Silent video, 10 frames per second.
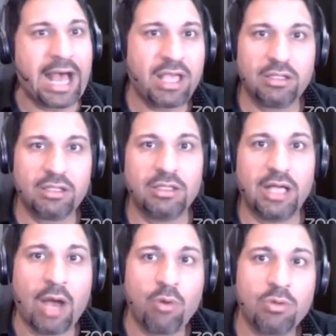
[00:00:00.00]
I
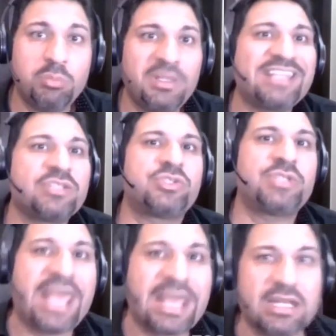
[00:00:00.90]
I would be
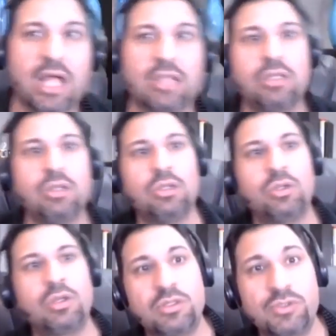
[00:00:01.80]
insane not
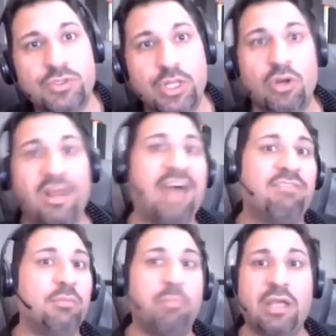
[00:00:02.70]
to consider
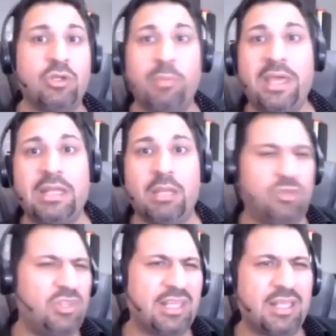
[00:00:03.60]
having my domain
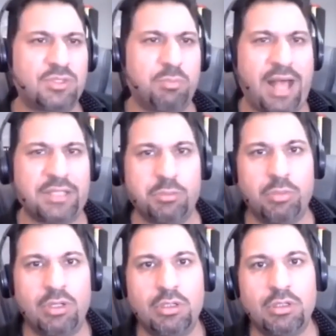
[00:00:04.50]
name. Do you think it's
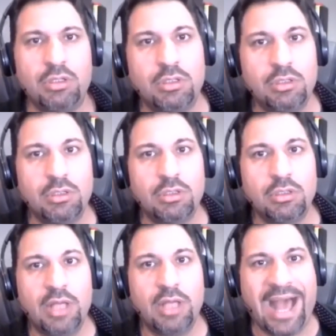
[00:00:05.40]
possible?
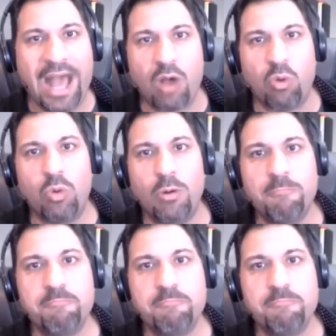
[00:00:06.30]
How?